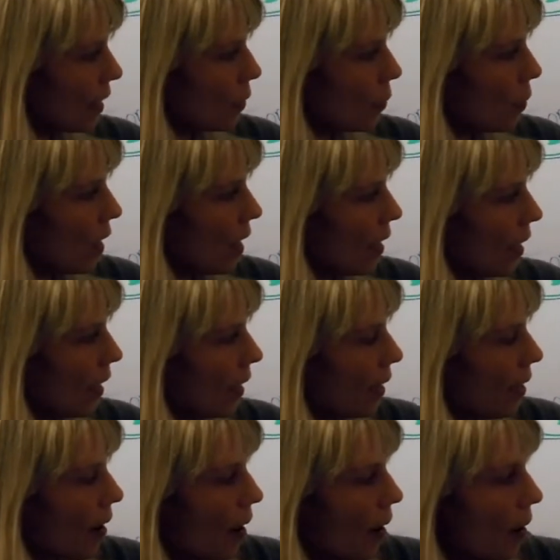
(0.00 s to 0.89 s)

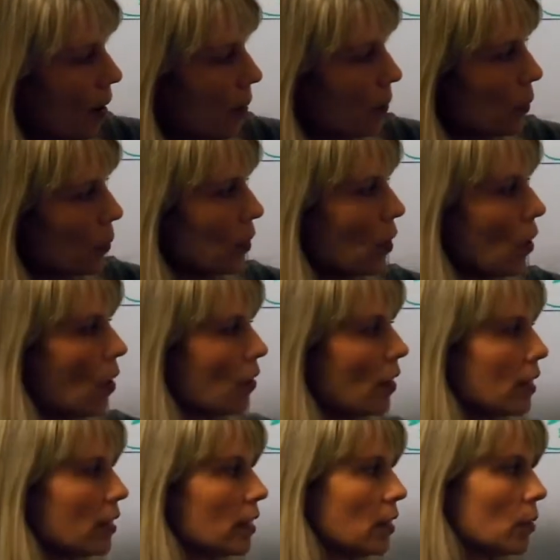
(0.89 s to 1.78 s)
away, and we call
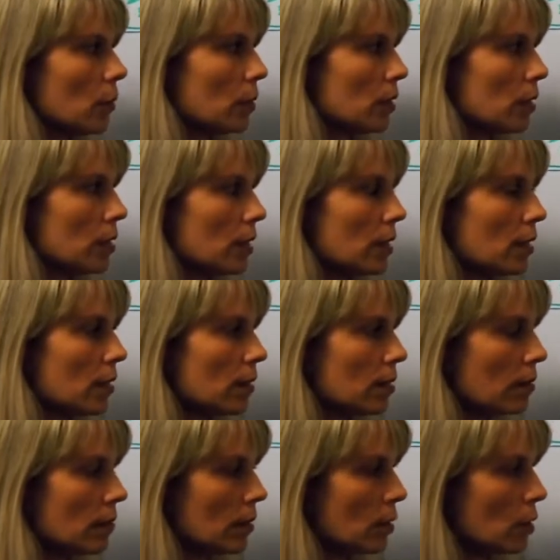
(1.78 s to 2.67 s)
that,
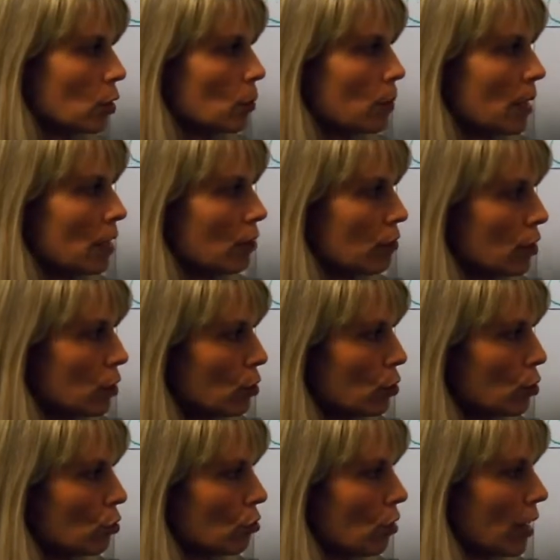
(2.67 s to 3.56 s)
this is being
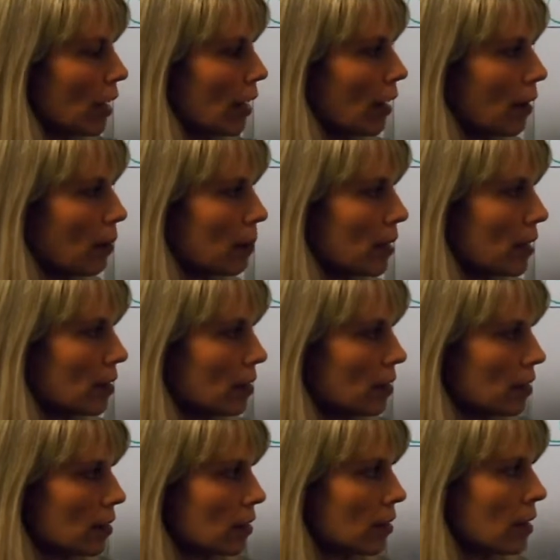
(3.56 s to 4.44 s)
reduced right here because
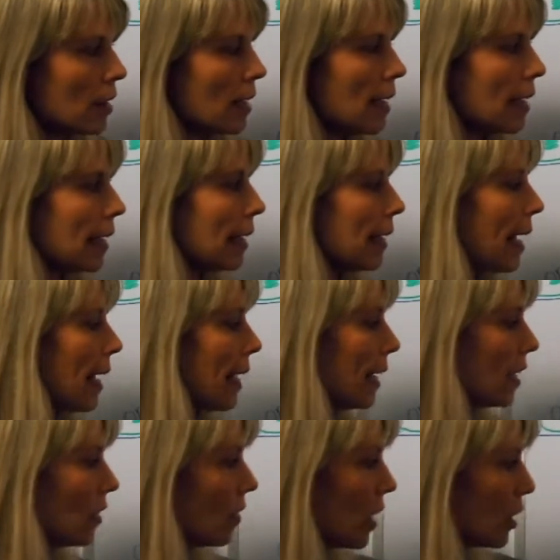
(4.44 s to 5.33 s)
it's
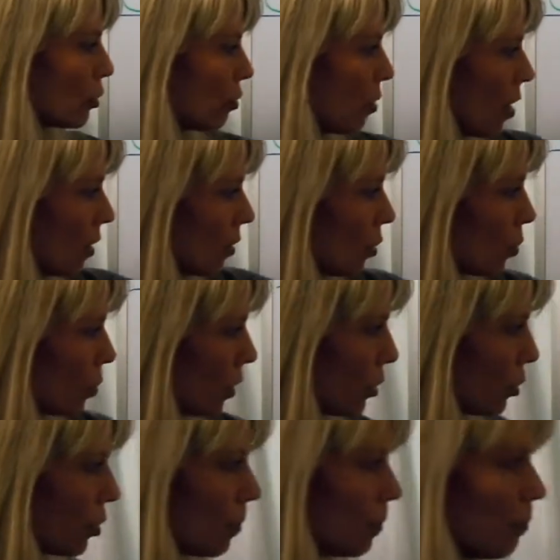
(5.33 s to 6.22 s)
gaining electrons,
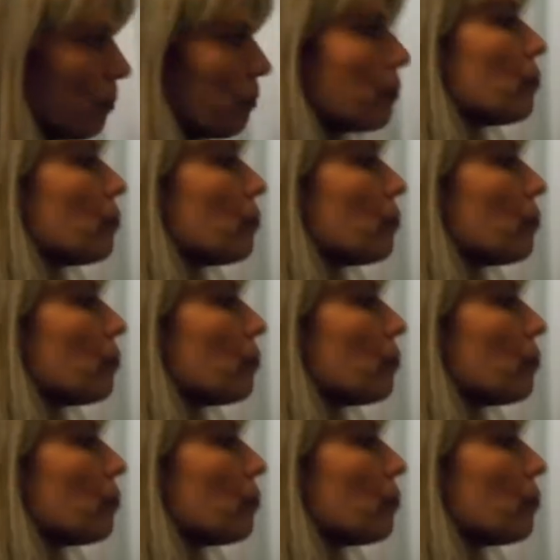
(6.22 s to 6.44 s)
which